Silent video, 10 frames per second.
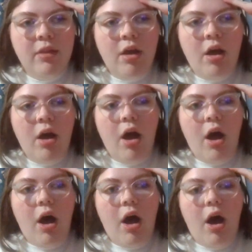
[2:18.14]

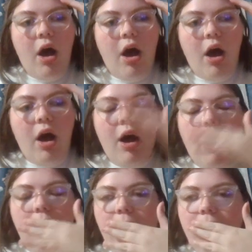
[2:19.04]
[no speech]